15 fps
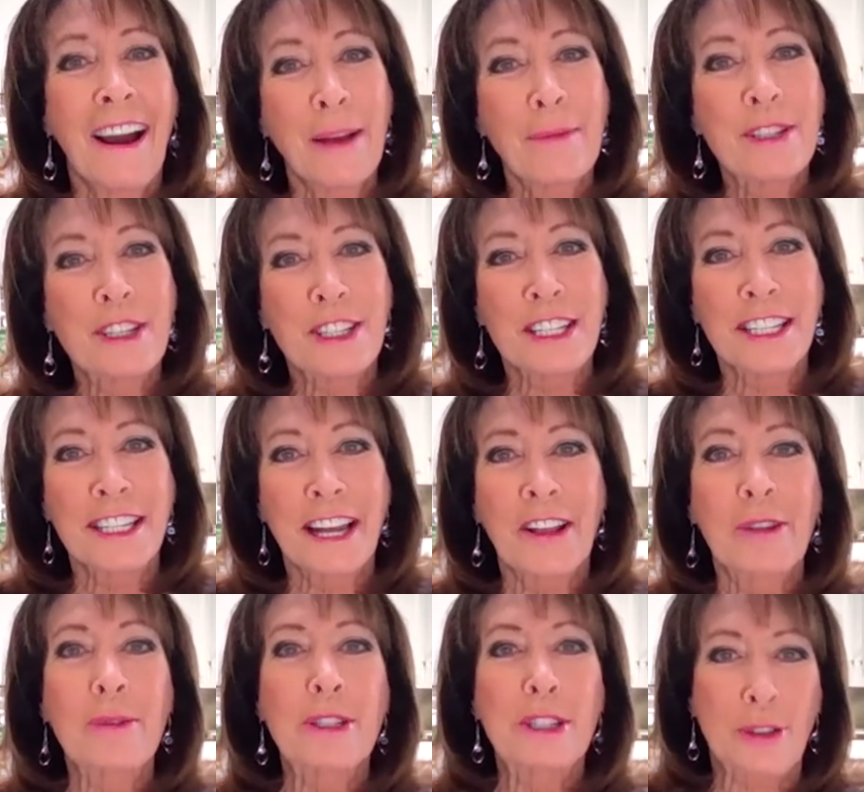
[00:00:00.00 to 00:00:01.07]
Hi, I'm Susan
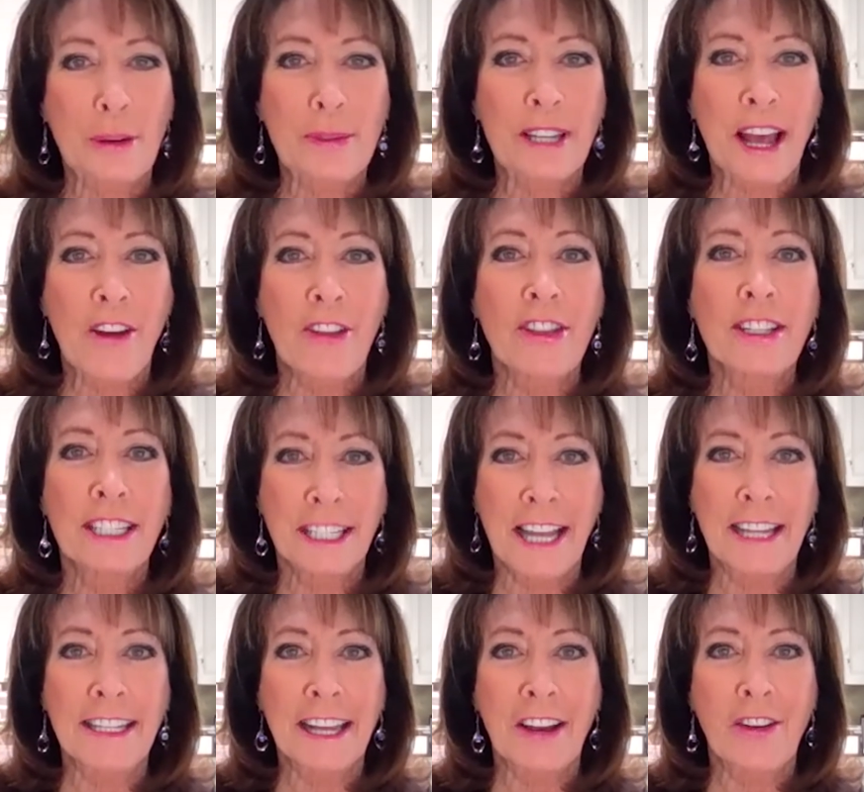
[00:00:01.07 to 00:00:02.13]
Taylor with Scripps Health in
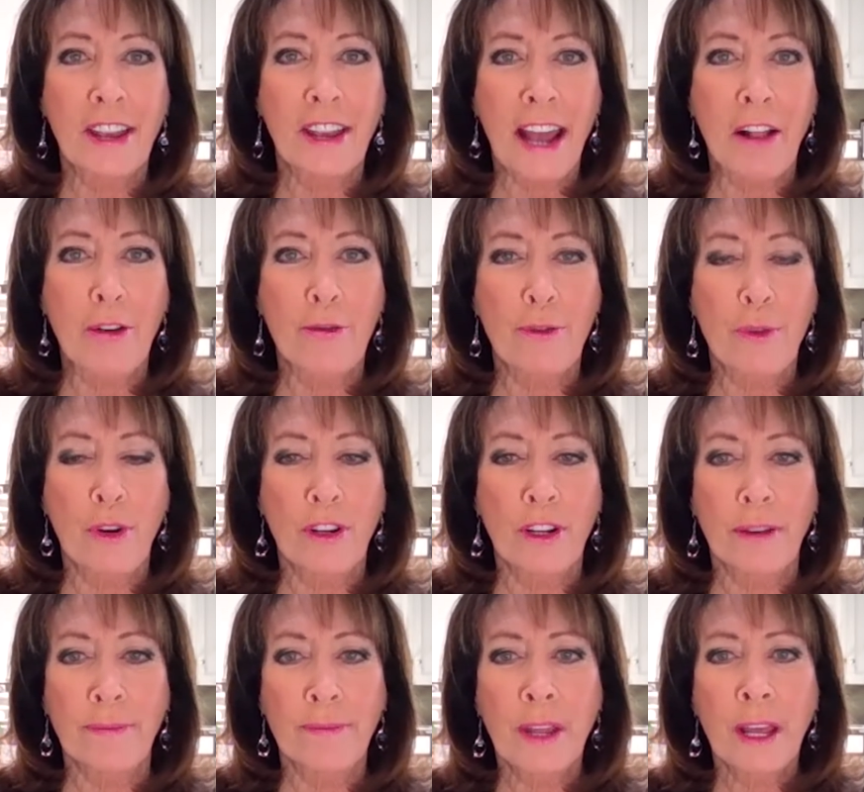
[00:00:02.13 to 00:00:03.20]
San Diego,
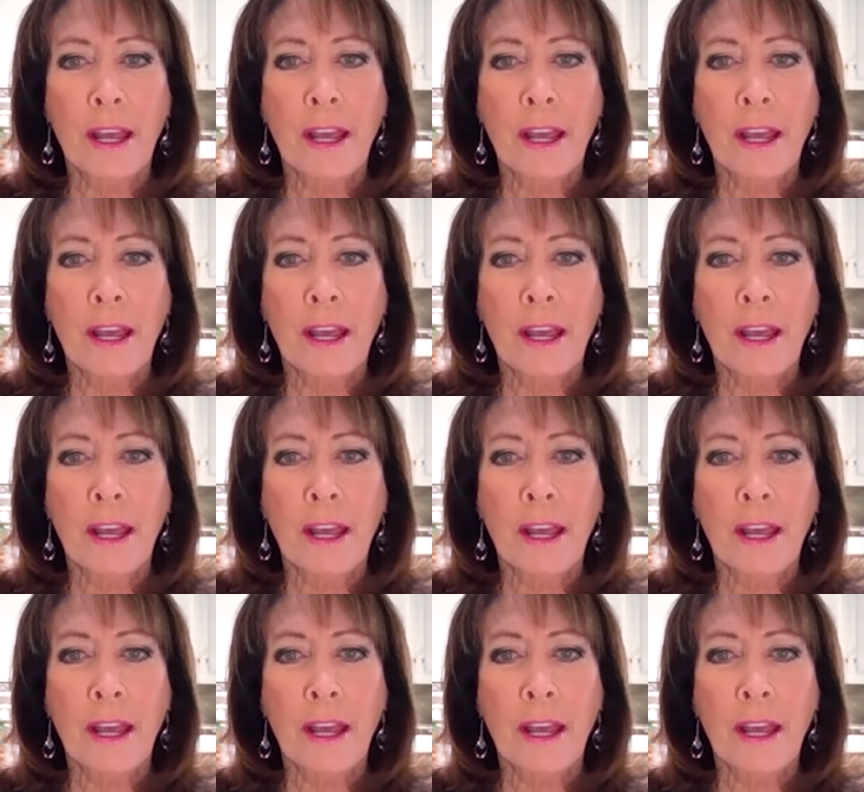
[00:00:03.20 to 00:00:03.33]
California.